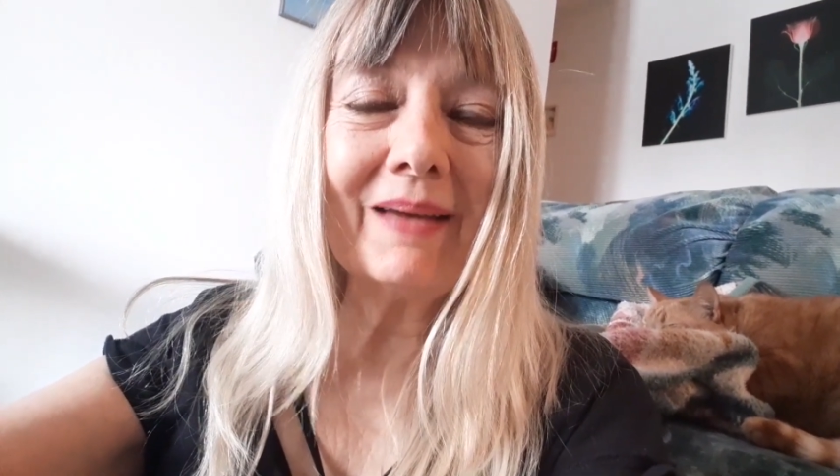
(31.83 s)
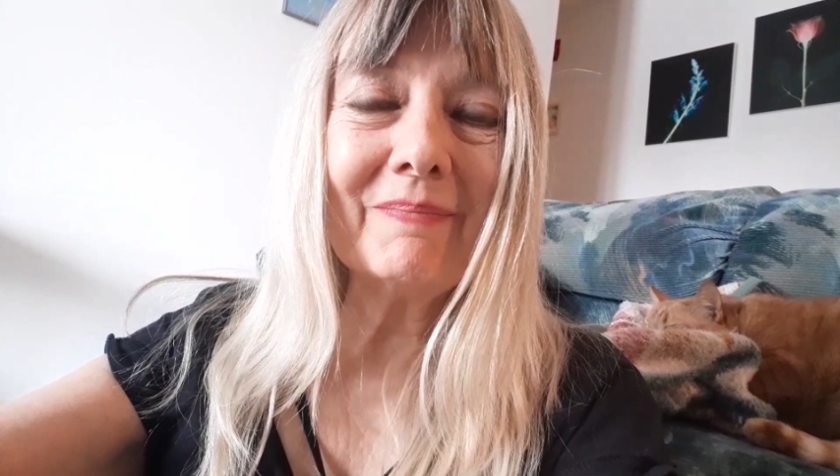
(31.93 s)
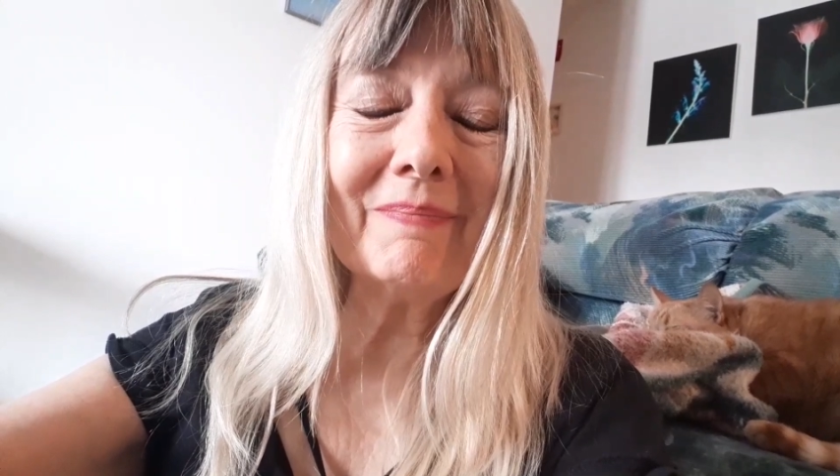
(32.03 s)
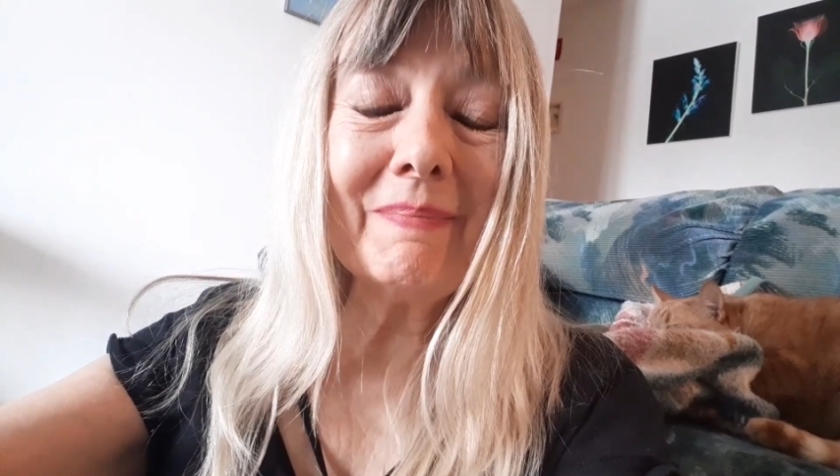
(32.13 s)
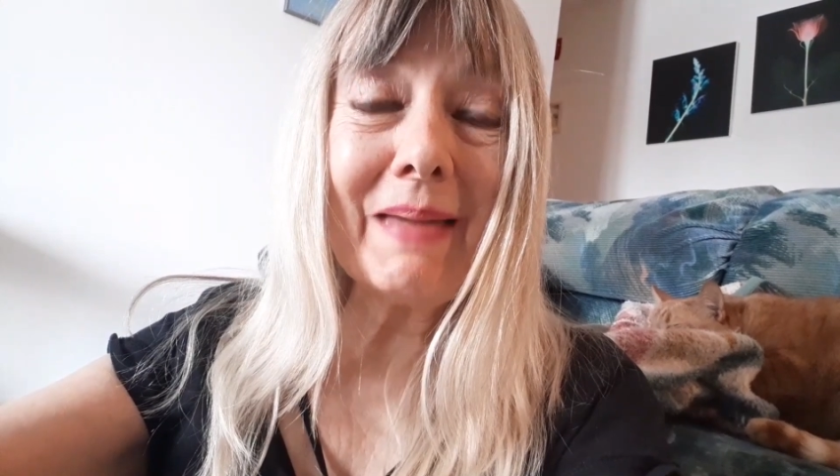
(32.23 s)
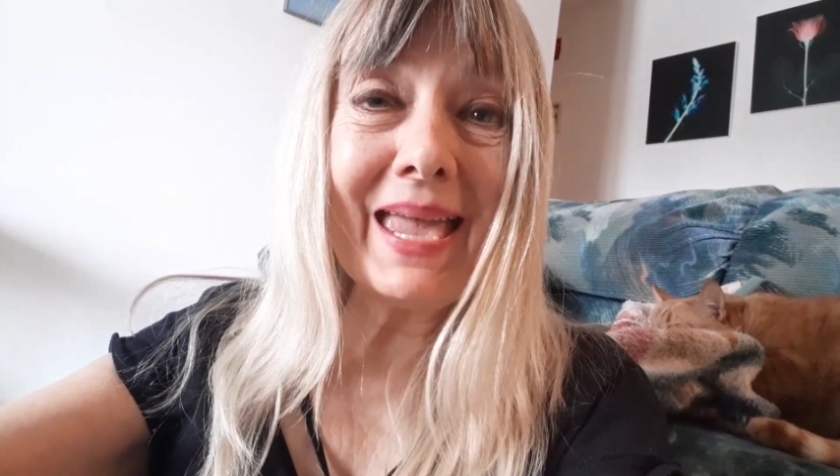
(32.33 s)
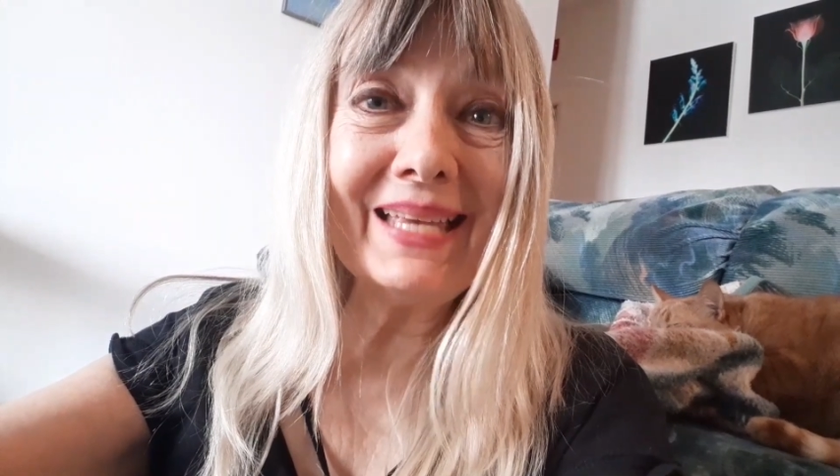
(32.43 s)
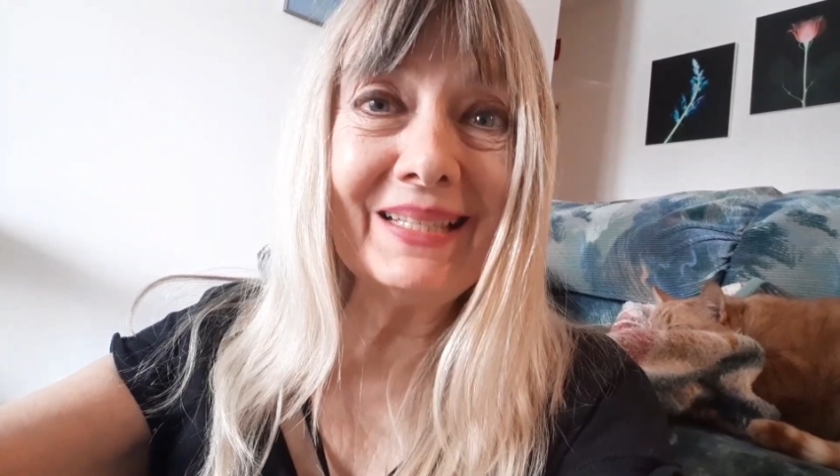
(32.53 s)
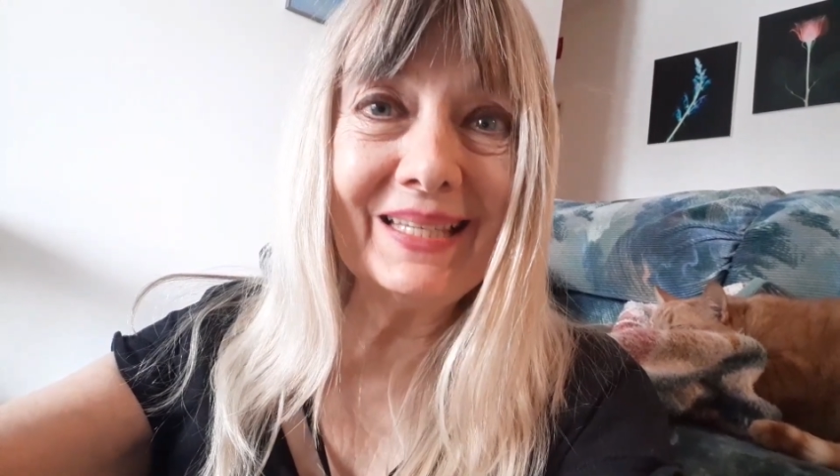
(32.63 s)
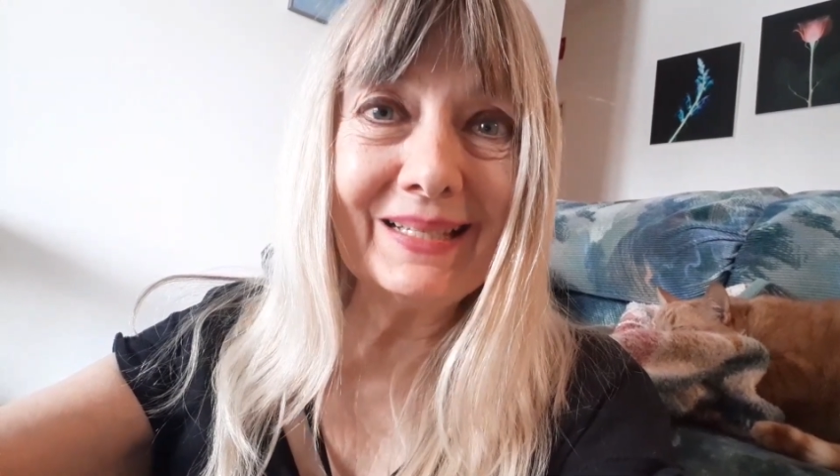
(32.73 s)

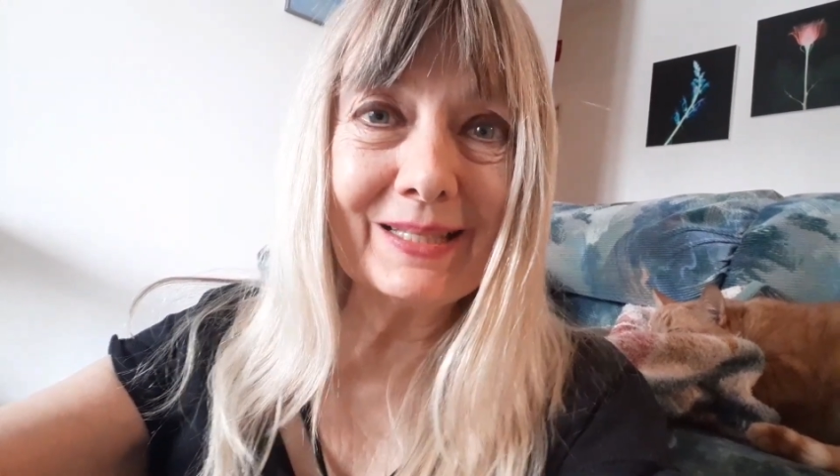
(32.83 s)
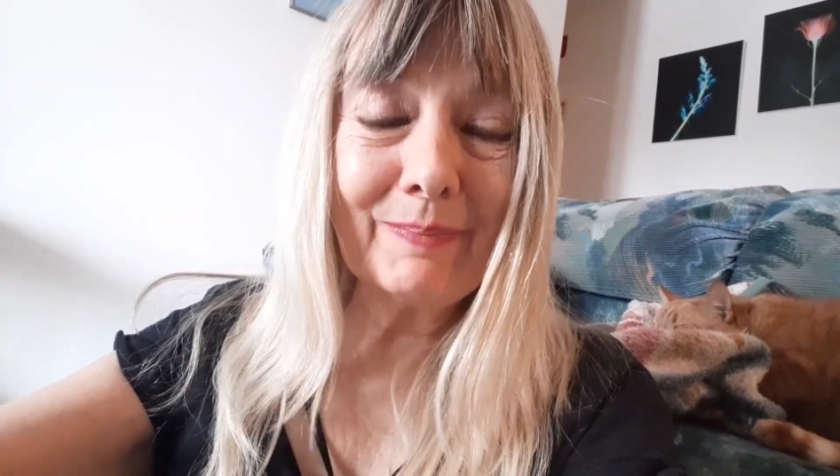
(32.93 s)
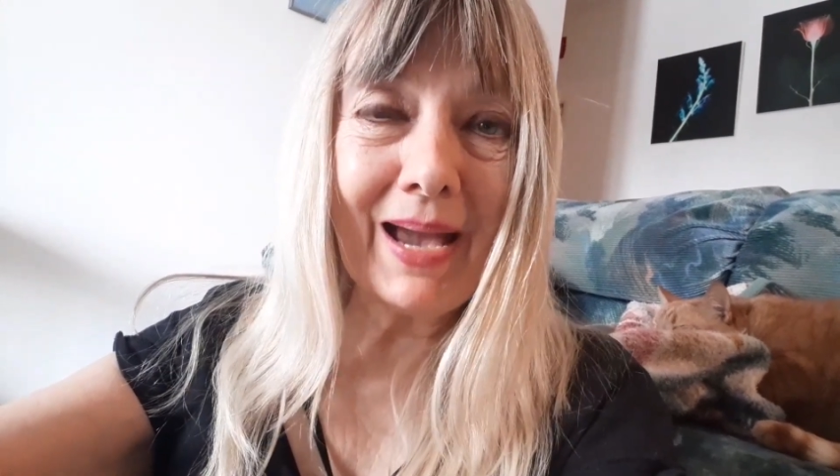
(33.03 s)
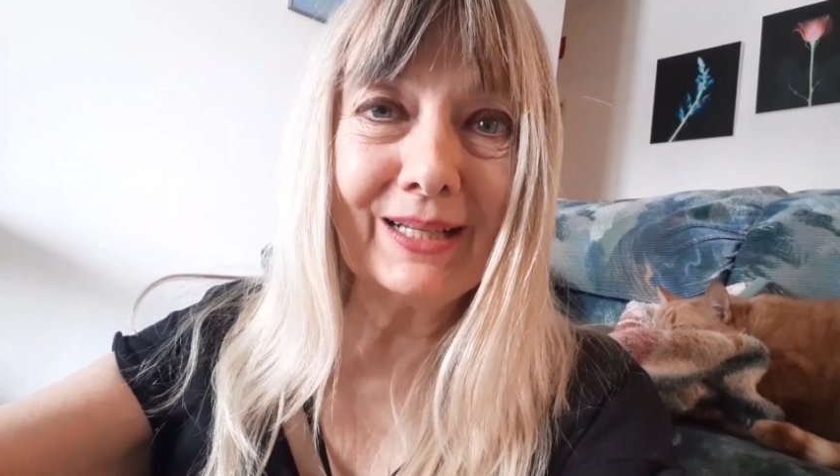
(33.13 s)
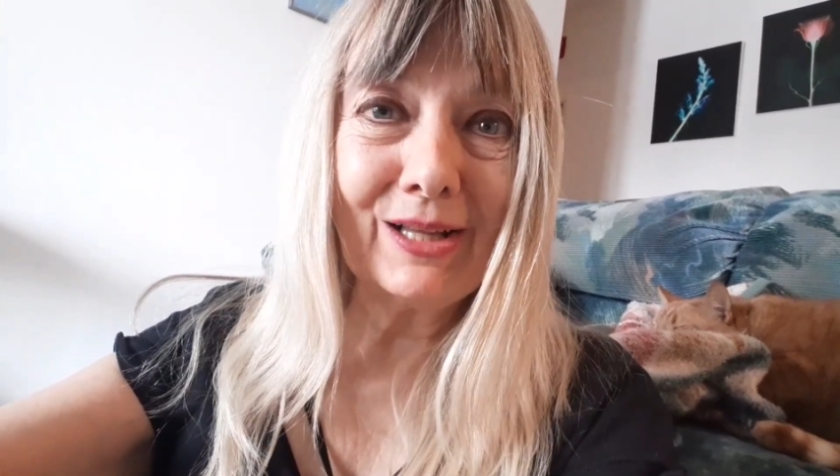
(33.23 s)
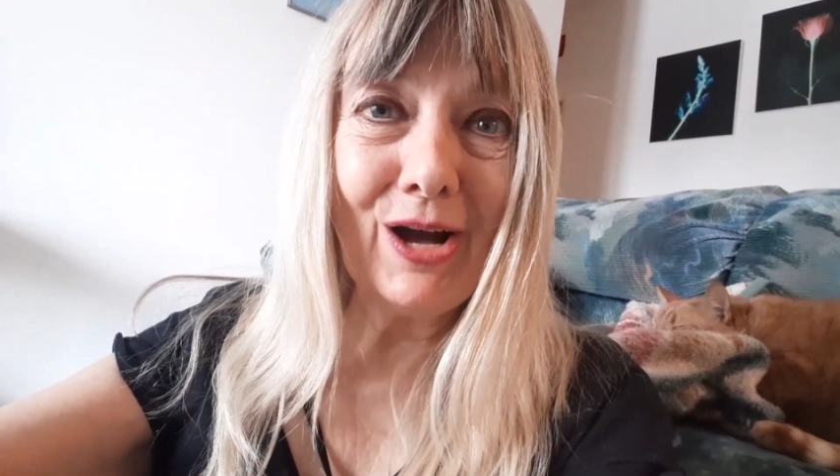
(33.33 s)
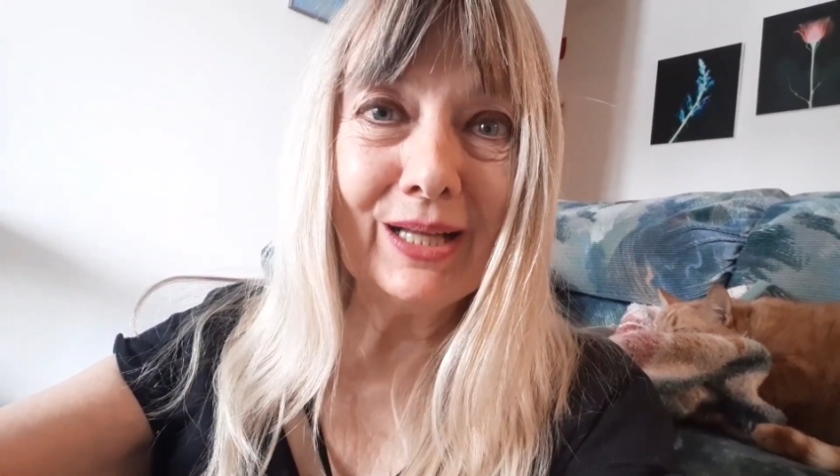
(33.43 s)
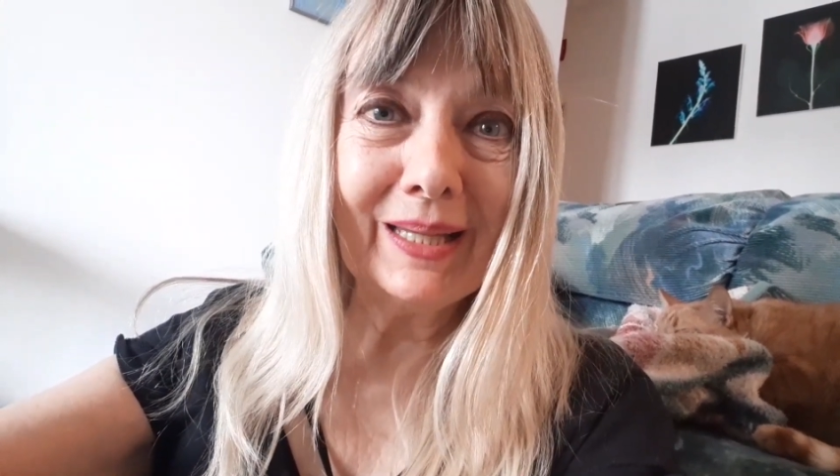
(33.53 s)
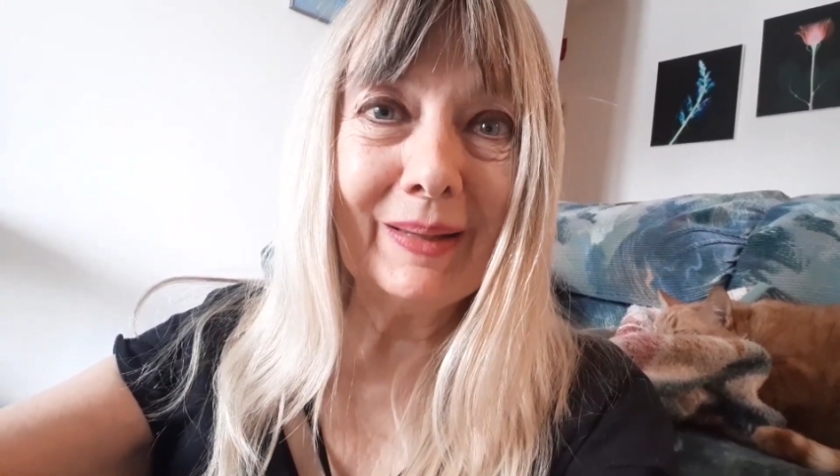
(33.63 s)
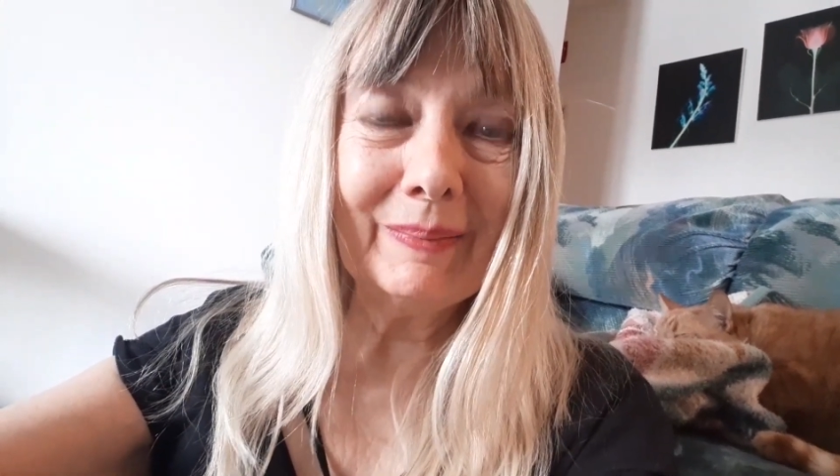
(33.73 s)
amazing spinal
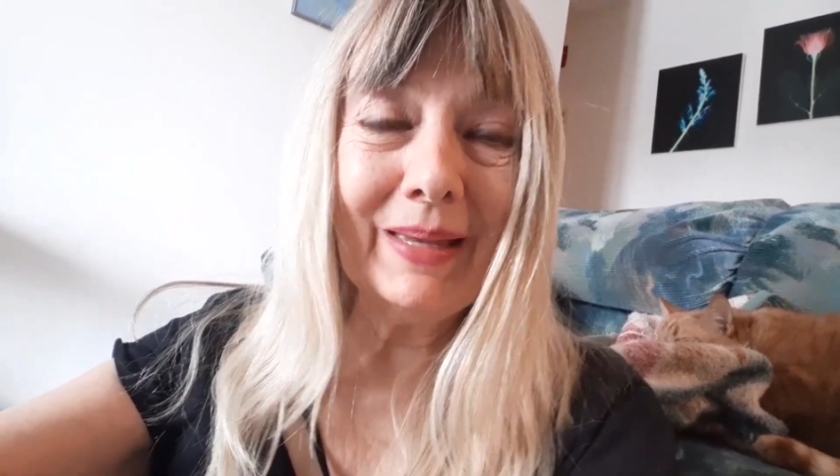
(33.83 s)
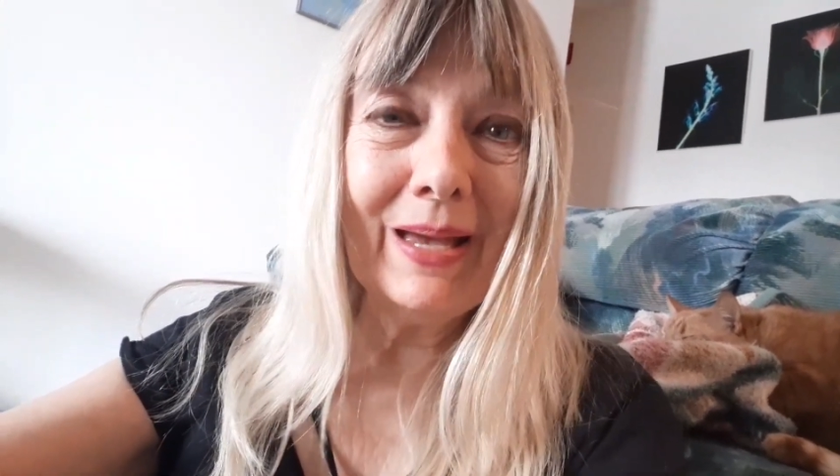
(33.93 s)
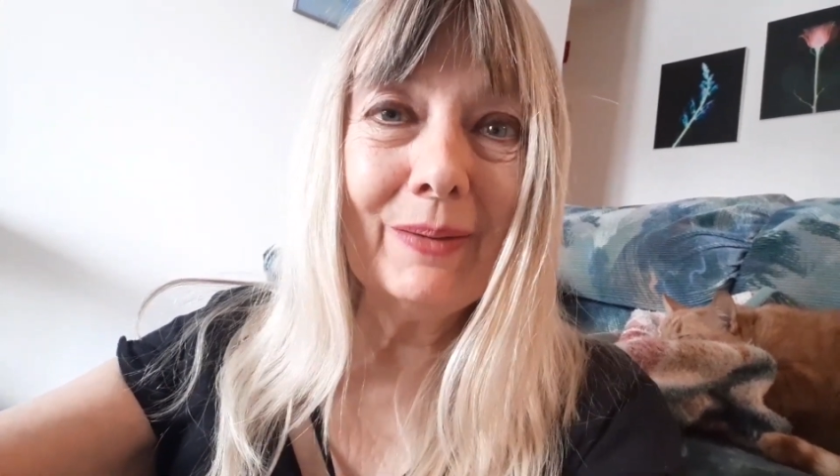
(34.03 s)
column,